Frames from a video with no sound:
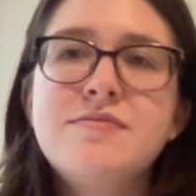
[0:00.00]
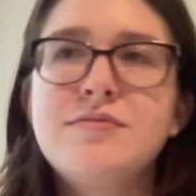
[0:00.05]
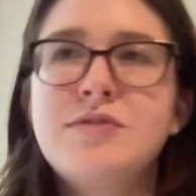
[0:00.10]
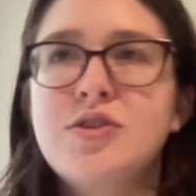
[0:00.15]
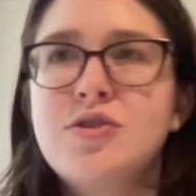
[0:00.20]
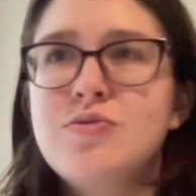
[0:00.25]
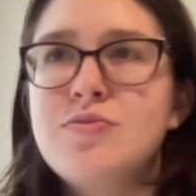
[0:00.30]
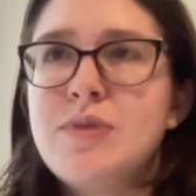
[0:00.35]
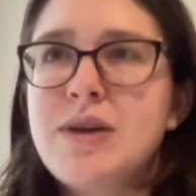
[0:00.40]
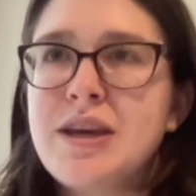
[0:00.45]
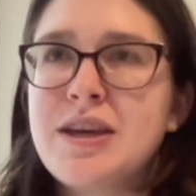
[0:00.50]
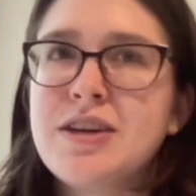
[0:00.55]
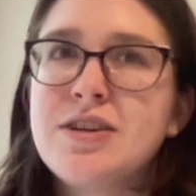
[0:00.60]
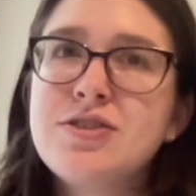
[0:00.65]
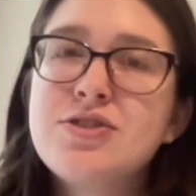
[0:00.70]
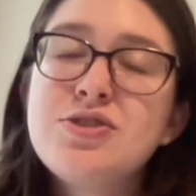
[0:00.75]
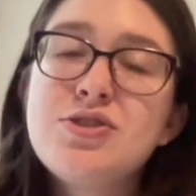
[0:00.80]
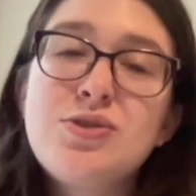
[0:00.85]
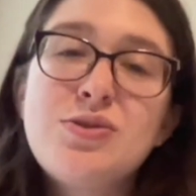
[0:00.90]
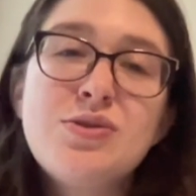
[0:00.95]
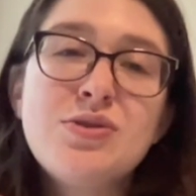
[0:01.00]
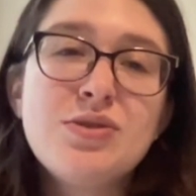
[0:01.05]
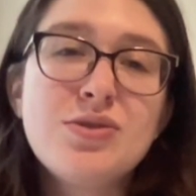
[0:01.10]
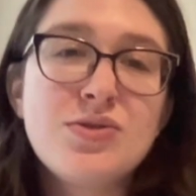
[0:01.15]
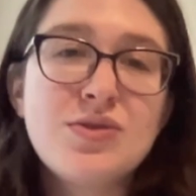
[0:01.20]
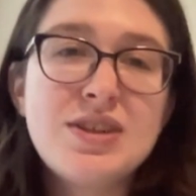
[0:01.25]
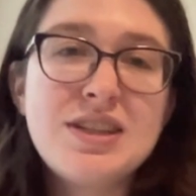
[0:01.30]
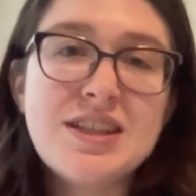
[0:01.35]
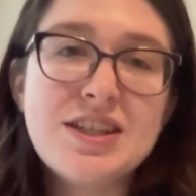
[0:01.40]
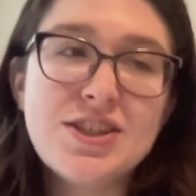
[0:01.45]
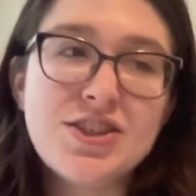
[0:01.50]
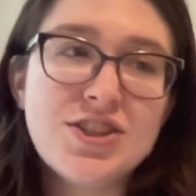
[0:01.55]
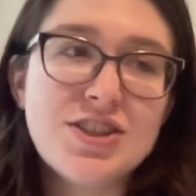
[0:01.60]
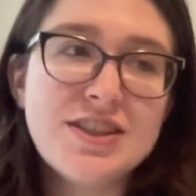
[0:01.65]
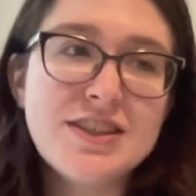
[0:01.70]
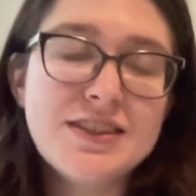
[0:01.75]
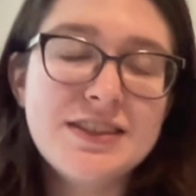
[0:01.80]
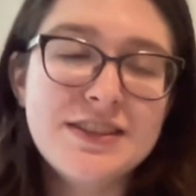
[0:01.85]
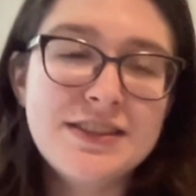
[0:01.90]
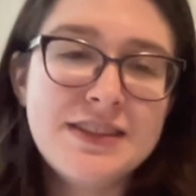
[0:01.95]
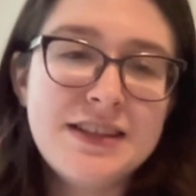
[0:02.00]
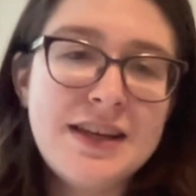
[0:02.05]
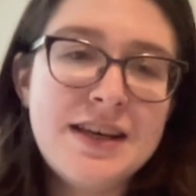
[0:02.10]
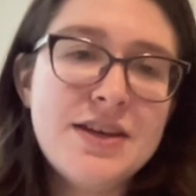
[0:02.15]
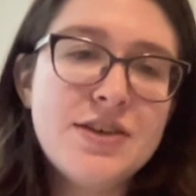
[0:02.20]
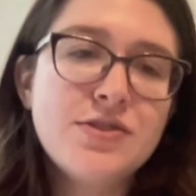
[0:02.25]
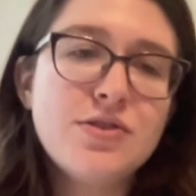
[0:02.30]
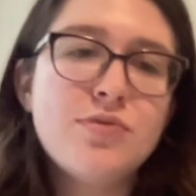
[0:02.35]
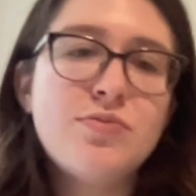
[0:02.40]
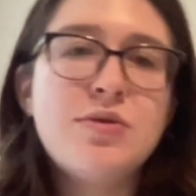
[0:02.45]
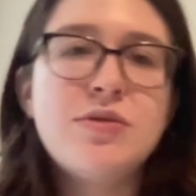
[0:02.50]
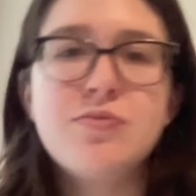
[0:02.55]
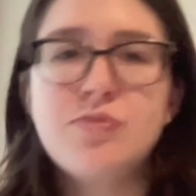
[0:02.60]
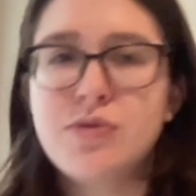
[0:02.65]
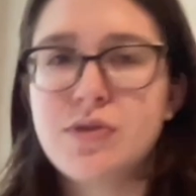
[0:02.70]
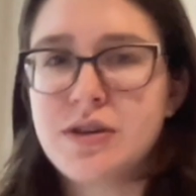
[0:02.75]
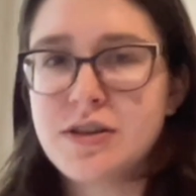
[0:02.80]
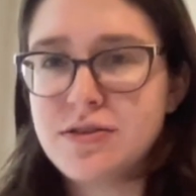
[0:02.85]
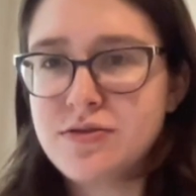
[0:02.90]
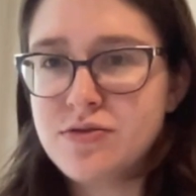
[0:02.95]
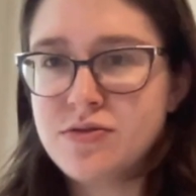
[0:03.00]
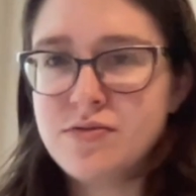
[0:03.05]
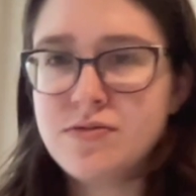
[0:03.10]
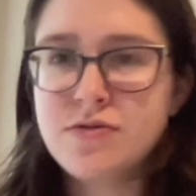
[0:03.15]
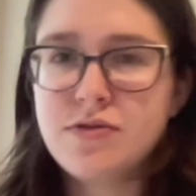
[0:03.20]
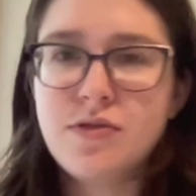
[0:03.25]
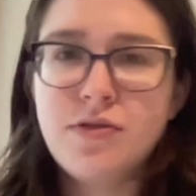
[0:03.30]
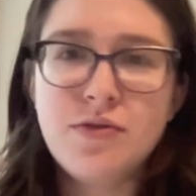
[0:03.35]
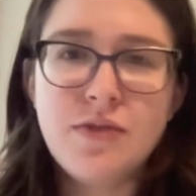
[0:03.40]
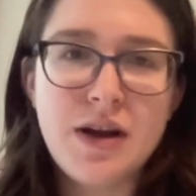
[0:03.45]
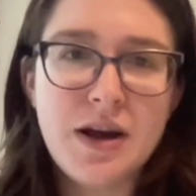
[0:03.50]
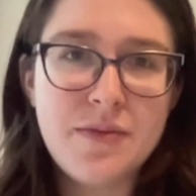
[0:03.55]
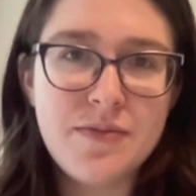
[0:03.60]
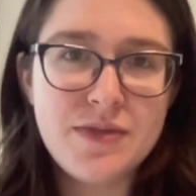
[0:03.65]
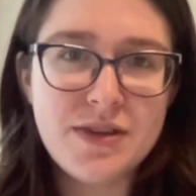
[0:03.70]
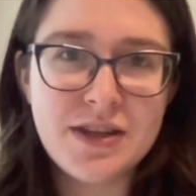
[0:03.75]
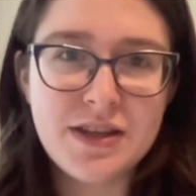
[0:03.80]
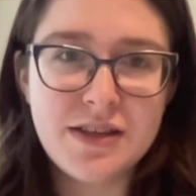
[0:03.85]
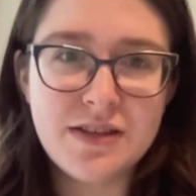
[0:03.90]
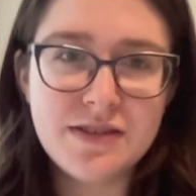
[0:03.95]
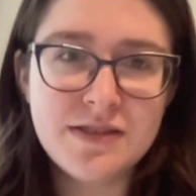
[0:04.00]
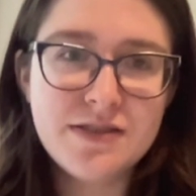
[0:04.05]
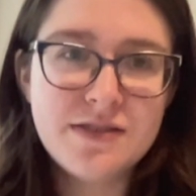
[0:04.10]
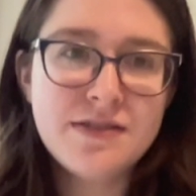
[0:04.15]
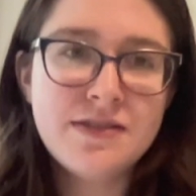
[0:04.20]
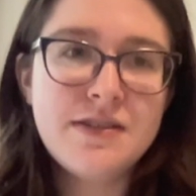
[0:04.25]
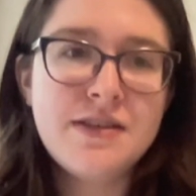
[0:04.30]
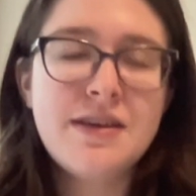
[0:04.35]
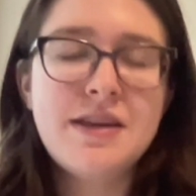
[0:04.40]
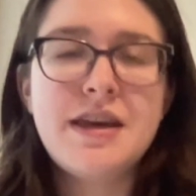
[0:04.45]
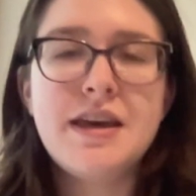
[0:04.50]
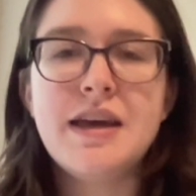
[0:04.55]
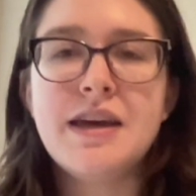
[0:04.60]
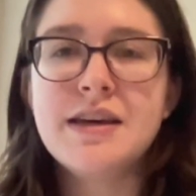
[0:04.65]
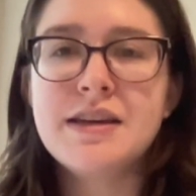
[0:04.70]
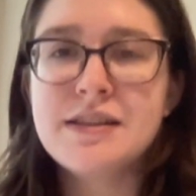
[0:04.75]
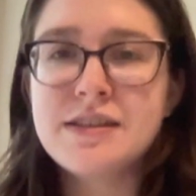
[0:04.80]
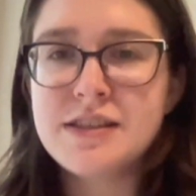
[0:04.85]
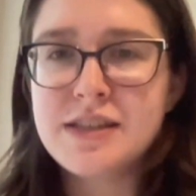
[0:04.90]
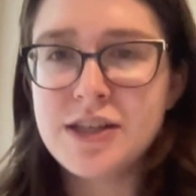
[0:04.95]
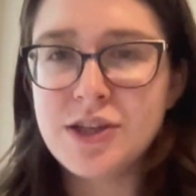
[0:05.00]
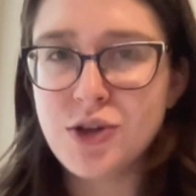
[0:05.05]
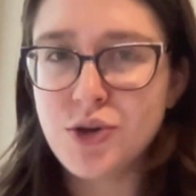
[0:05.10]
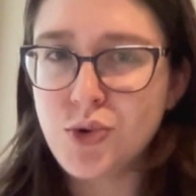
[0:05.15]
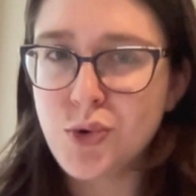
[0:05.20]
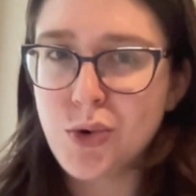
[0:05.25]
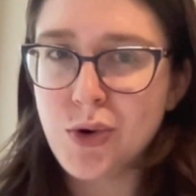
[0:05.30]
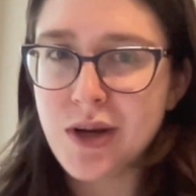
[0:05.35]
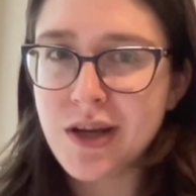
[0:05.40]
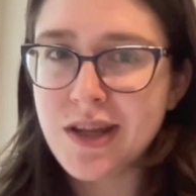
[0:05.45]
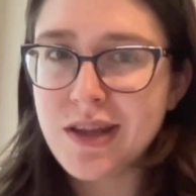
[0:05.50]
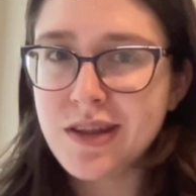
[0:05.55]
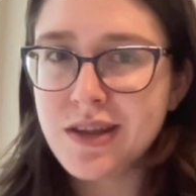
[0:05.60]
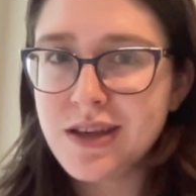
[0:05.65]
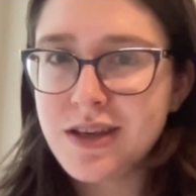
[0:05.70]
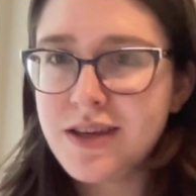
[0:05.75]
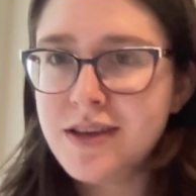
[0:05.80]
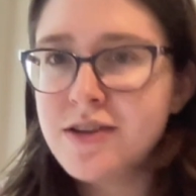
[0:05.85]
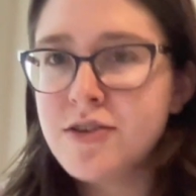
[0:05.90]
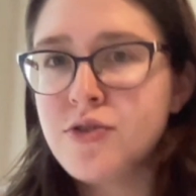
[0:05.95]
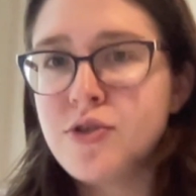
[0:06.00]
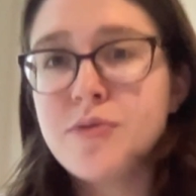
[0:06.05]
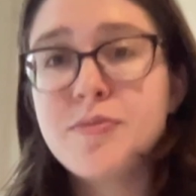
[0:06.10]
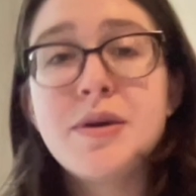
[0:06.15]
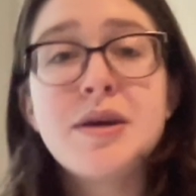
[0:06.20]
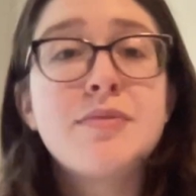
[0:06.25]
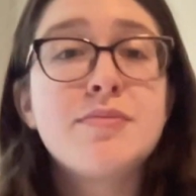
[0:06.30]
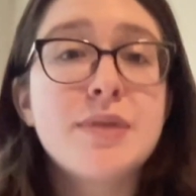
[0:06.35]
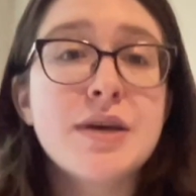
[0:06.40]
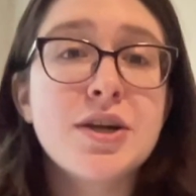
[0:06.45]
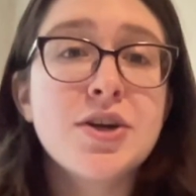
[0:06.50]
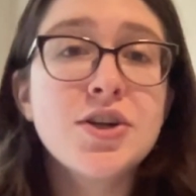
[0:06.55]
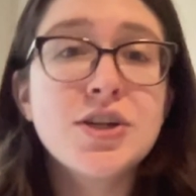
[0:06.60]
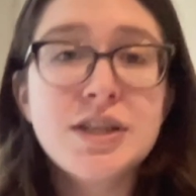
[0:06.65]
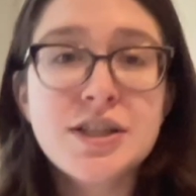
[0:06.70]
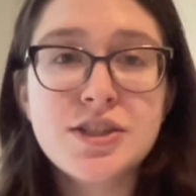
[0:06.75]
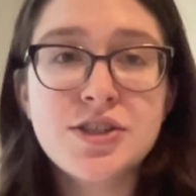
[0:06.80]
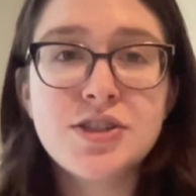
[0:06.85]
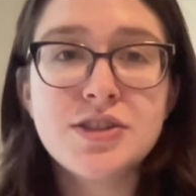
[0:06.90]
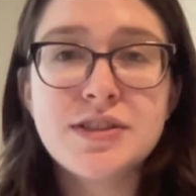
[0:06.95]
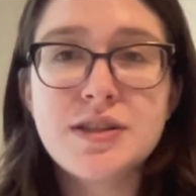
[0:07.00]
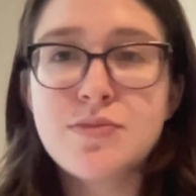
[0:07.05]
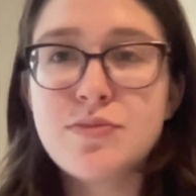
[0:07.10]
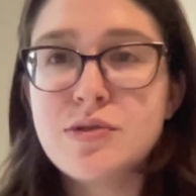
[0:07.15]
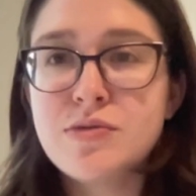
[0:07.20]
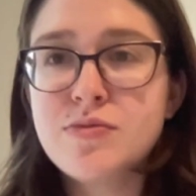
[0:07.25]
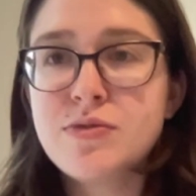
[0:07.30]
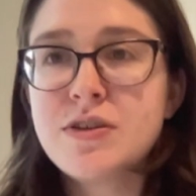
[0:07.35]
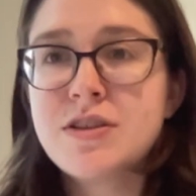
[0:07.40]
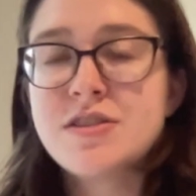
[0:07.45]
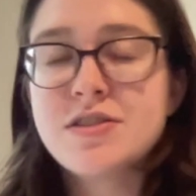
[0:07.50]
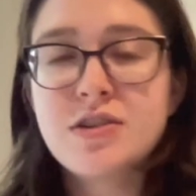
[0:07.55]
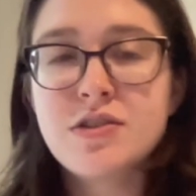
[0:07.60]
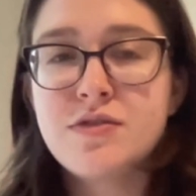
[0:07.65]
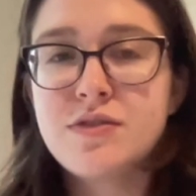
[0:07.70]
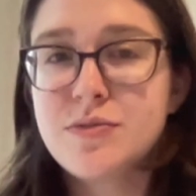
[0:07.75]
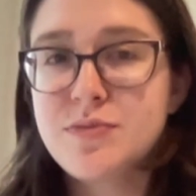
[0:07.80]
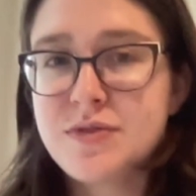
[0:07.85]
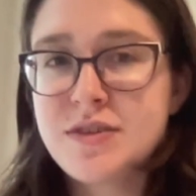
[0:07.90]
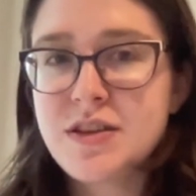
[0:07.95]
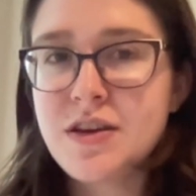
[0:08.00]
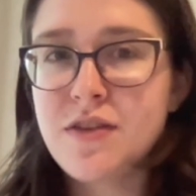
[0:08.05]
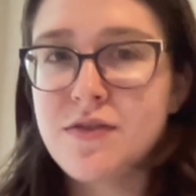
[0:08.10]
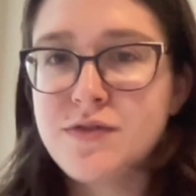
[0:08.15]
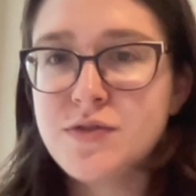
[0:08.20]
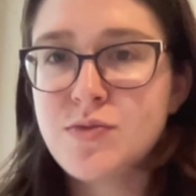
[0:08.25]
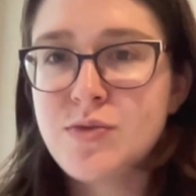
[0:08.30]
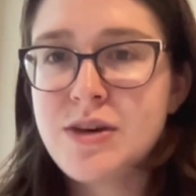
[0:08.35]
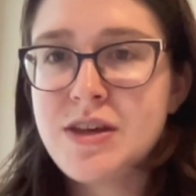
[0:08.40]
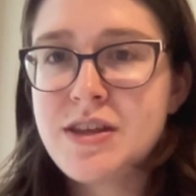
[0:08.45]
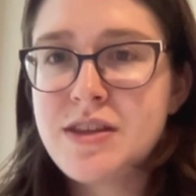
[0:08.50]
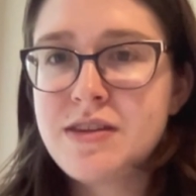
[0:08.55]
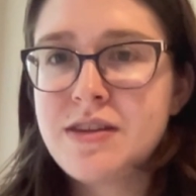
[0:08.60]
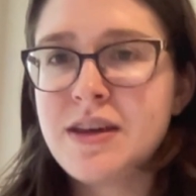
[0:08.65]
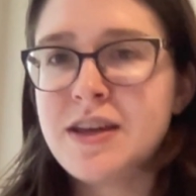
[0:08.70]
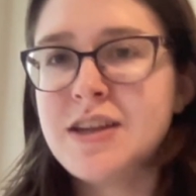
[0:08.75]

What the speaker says: you make 2 to 3 dishes so people can grab things and eat accordingly, or make bigger dishes that people can serve themselves with.